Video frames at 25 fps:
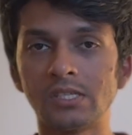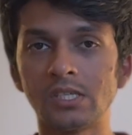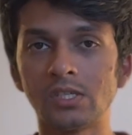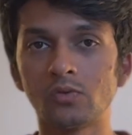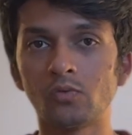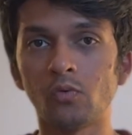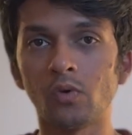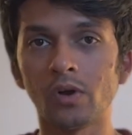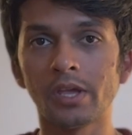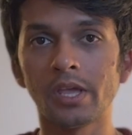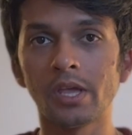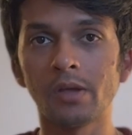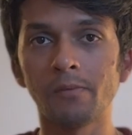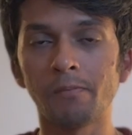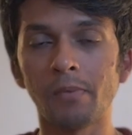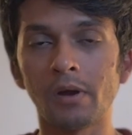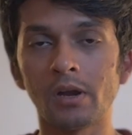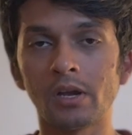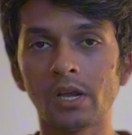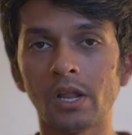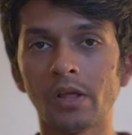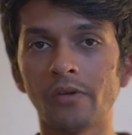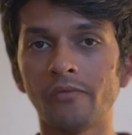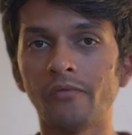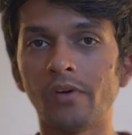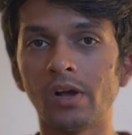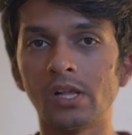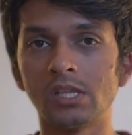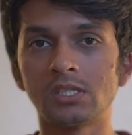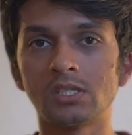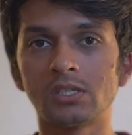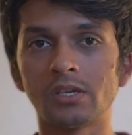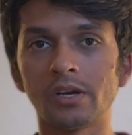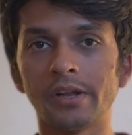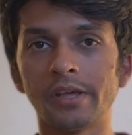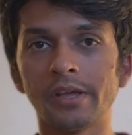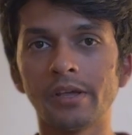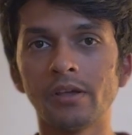is working part-time while
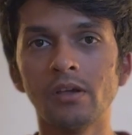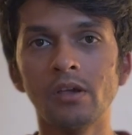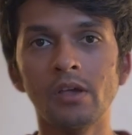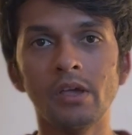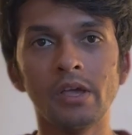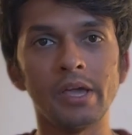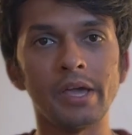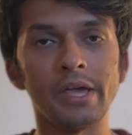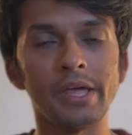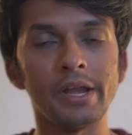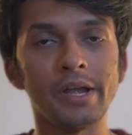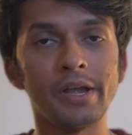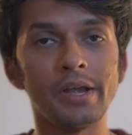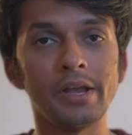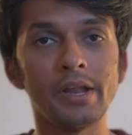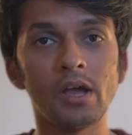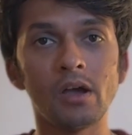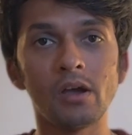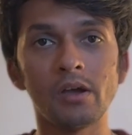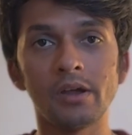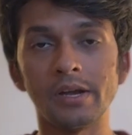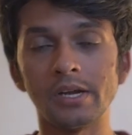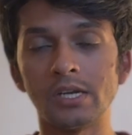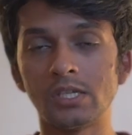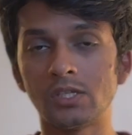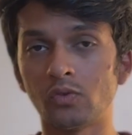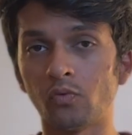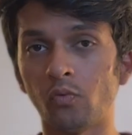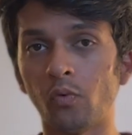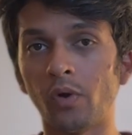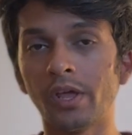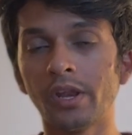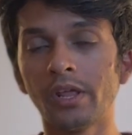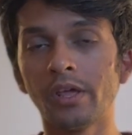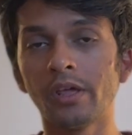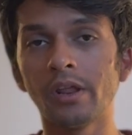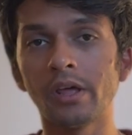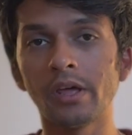studying. In India, it's
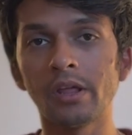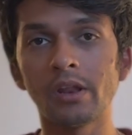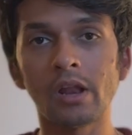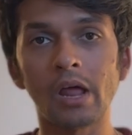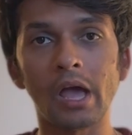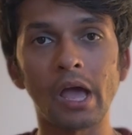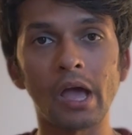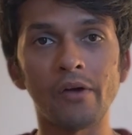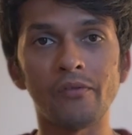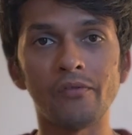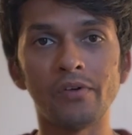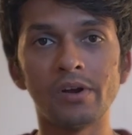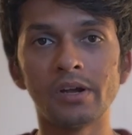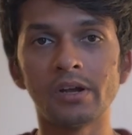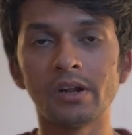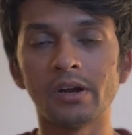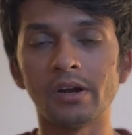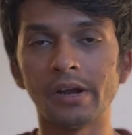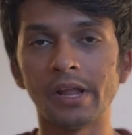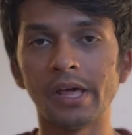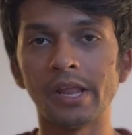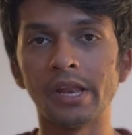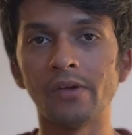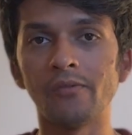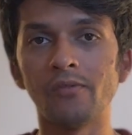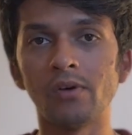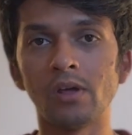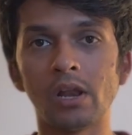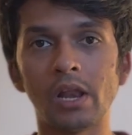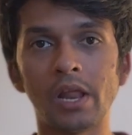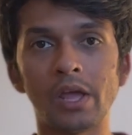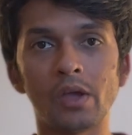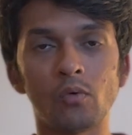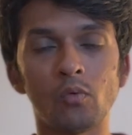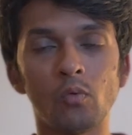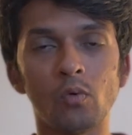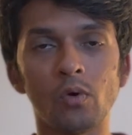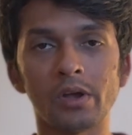very rare. I haven't heard anyone
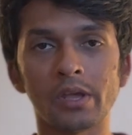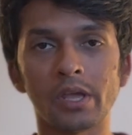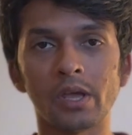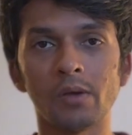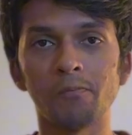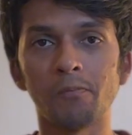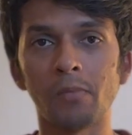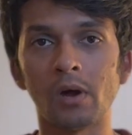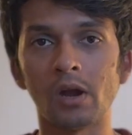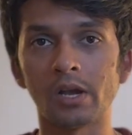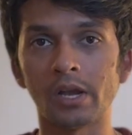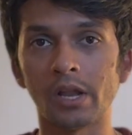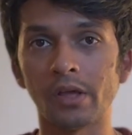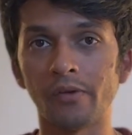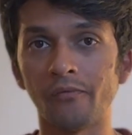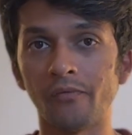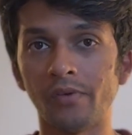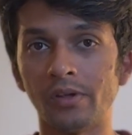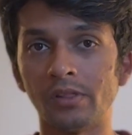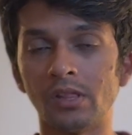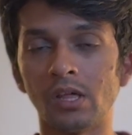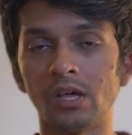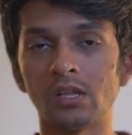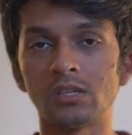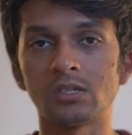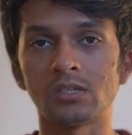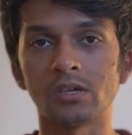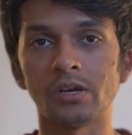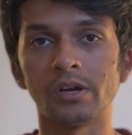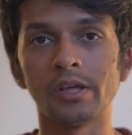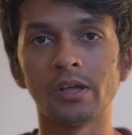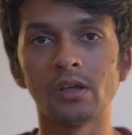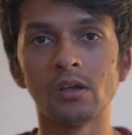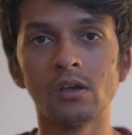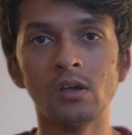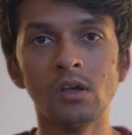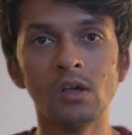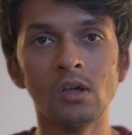like working part-time when they're
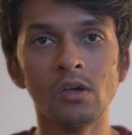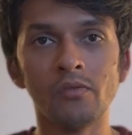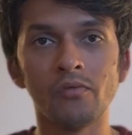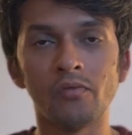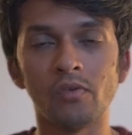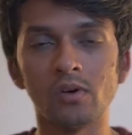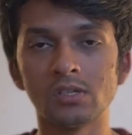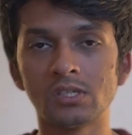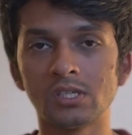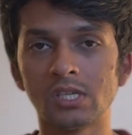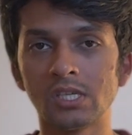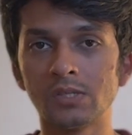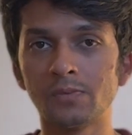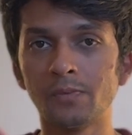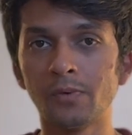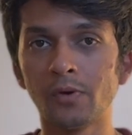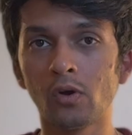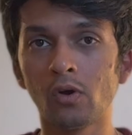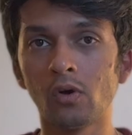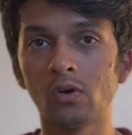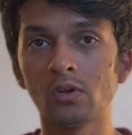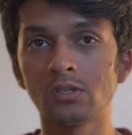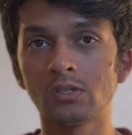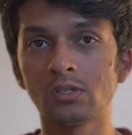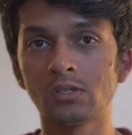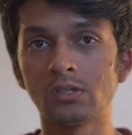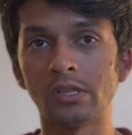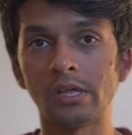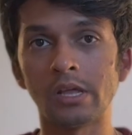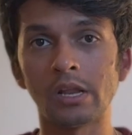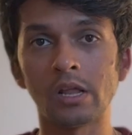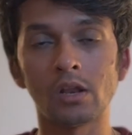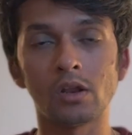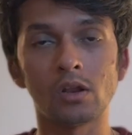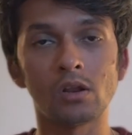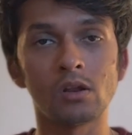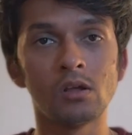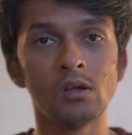studying. First is because there
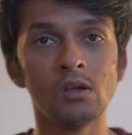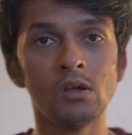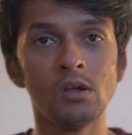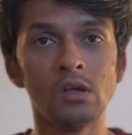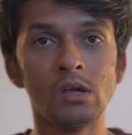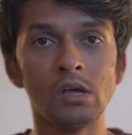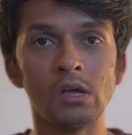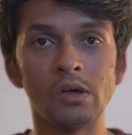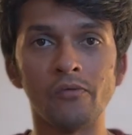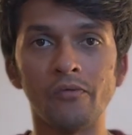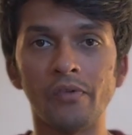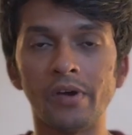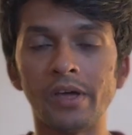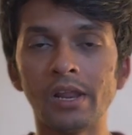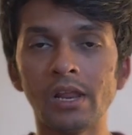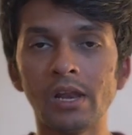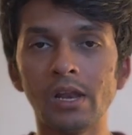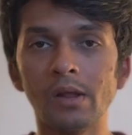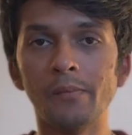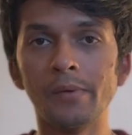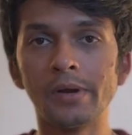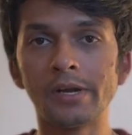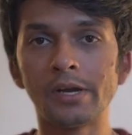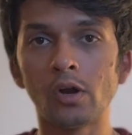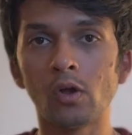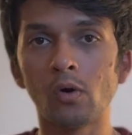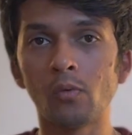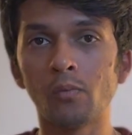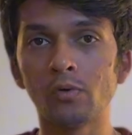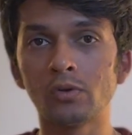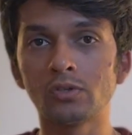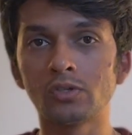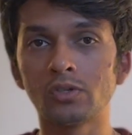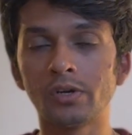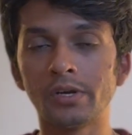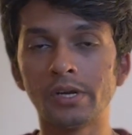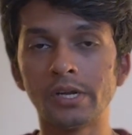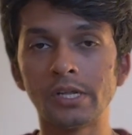are very limited
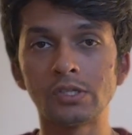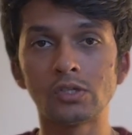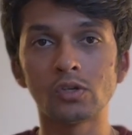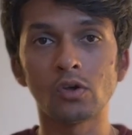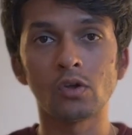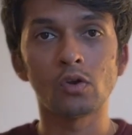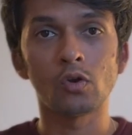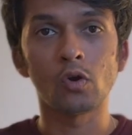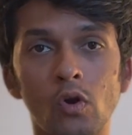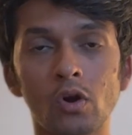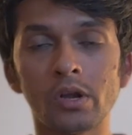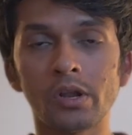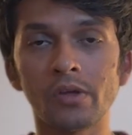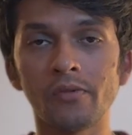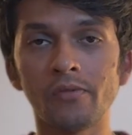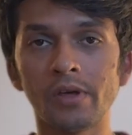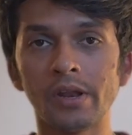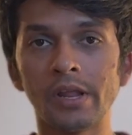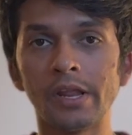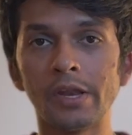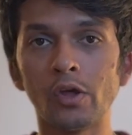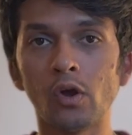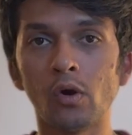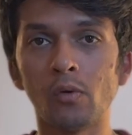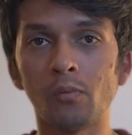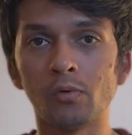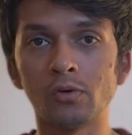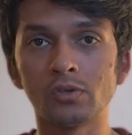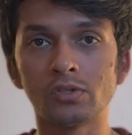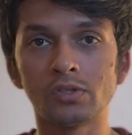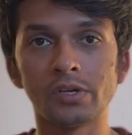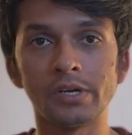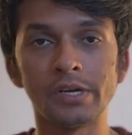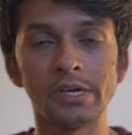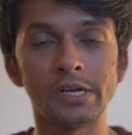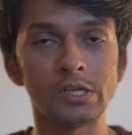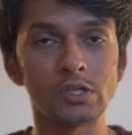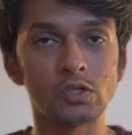opportunities or not even any
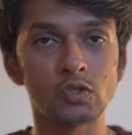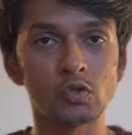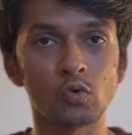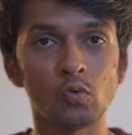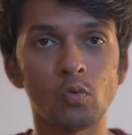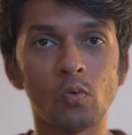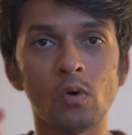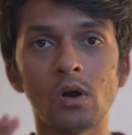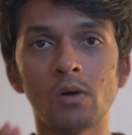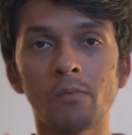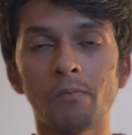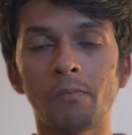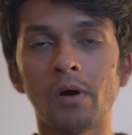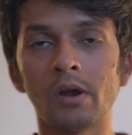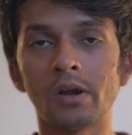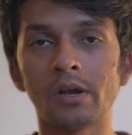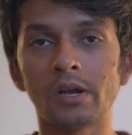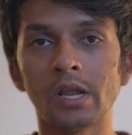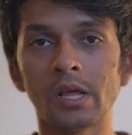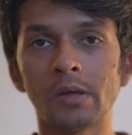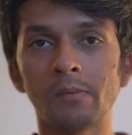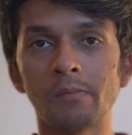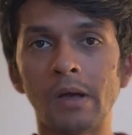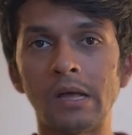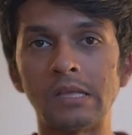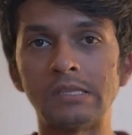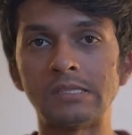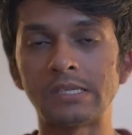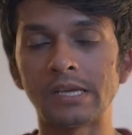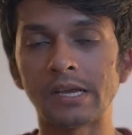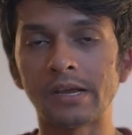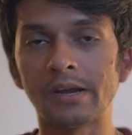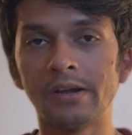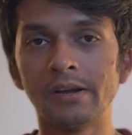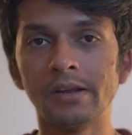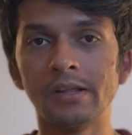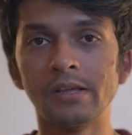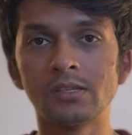opportunities to work part-time, and
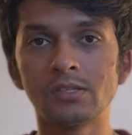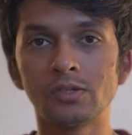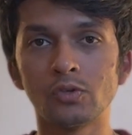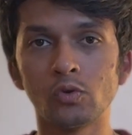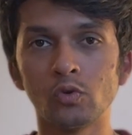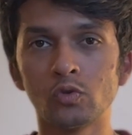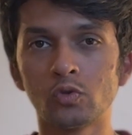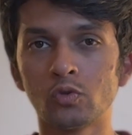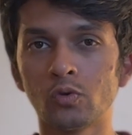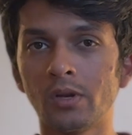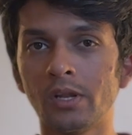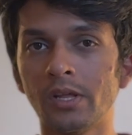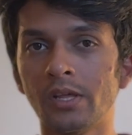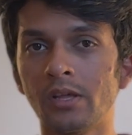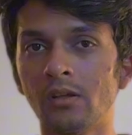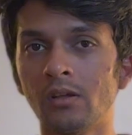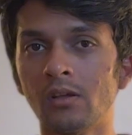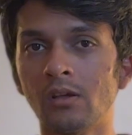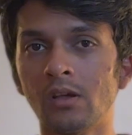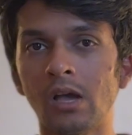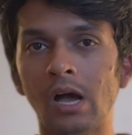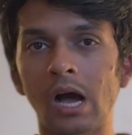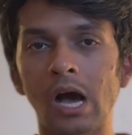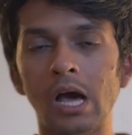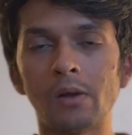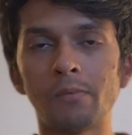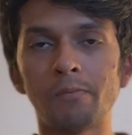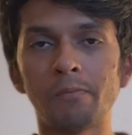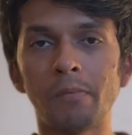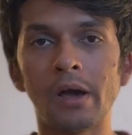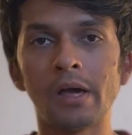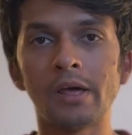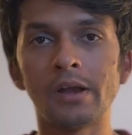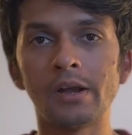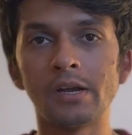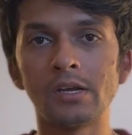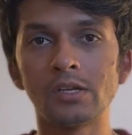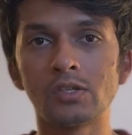second is usually our
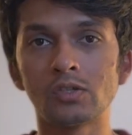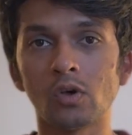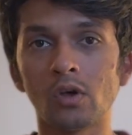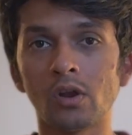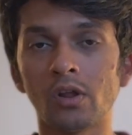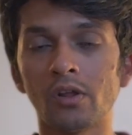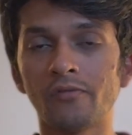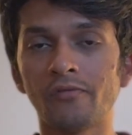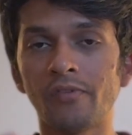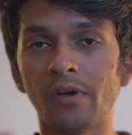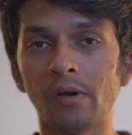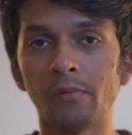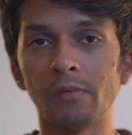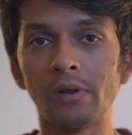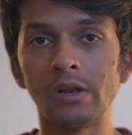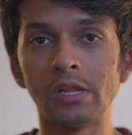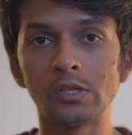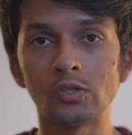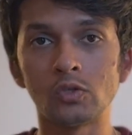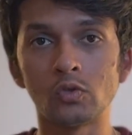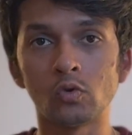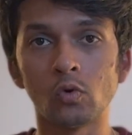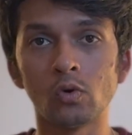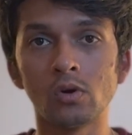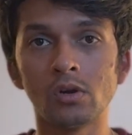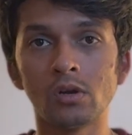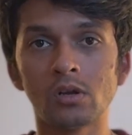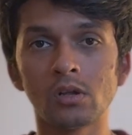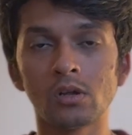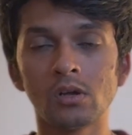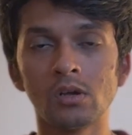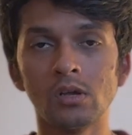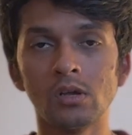parents or our families don't